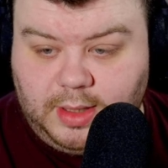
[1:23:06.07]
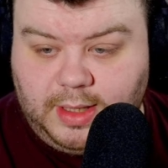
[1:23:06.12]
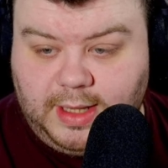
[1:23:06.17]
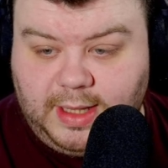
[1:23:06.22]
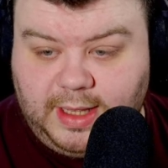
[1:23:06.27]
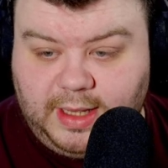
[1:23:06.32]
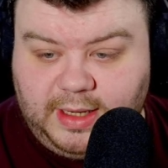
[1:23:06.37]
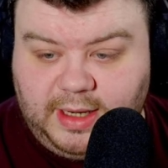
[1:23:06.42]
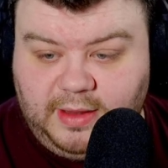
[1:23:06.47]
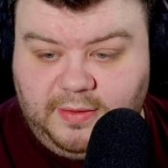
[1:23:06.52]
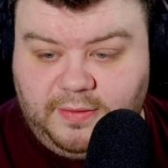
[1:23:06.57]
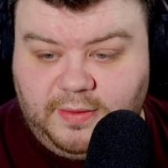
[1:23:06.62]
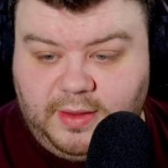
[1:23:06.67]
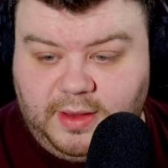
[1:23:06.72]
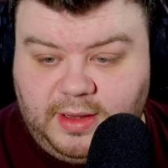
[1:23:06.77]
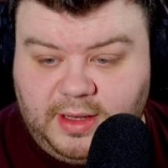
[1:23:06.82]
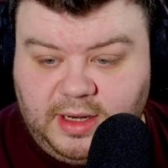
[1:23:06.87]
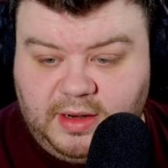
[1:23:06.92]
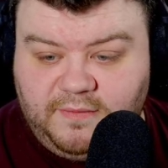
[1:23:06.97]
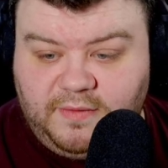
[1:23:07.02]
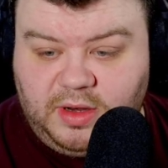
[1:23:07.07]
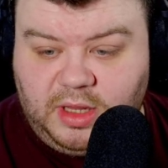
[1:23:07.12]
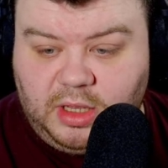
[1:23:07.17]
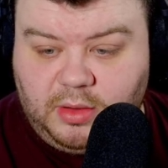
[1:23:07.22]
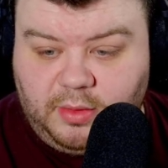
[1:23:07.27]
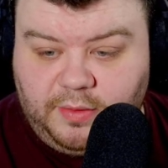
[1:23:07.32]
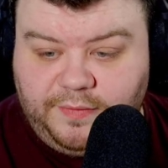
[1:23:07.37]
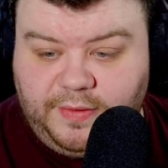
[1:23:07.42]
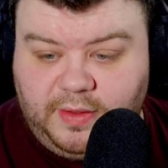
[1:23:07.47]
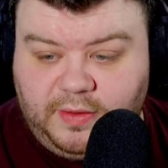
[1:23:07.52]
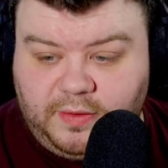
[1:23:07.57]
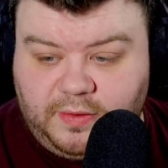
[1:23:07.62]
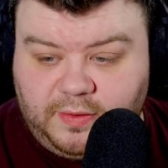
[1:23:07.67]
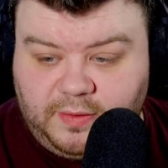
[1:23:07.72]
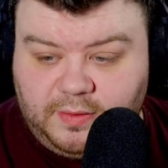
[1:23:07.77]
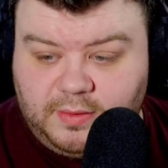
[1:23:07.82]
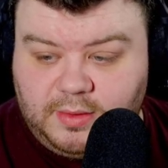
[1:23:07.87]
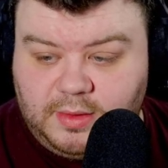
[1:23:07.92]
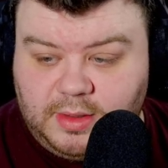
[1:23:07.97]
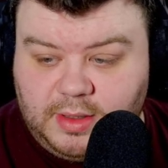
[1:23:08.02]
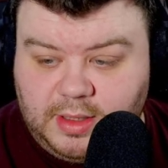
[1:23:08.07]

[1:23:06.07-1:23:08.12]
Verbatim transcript: uh, did, did a video on this.